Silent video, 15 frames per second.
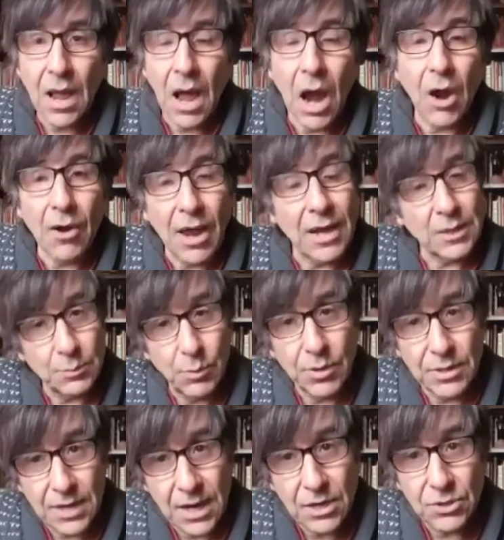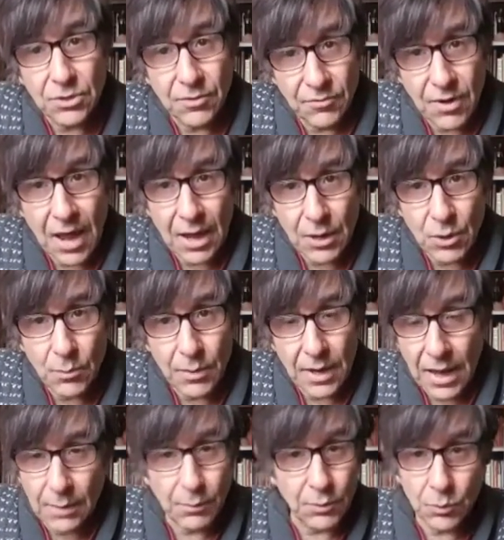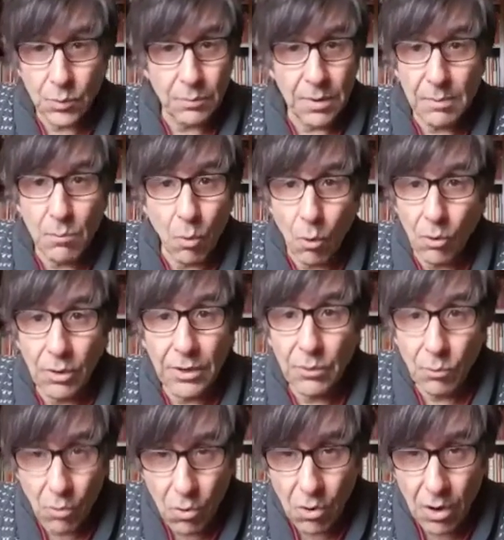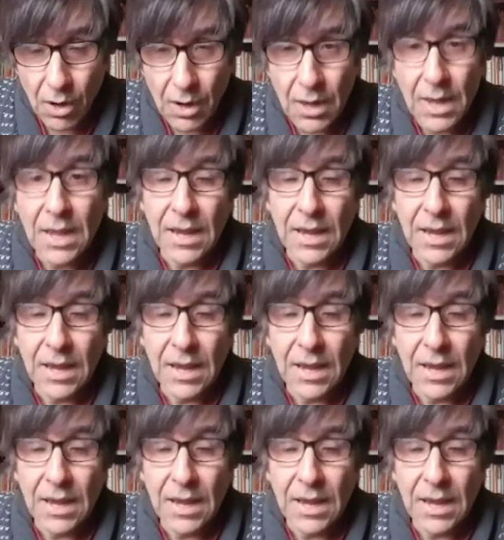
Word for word: our exploitation of non human animals would be morally wrong.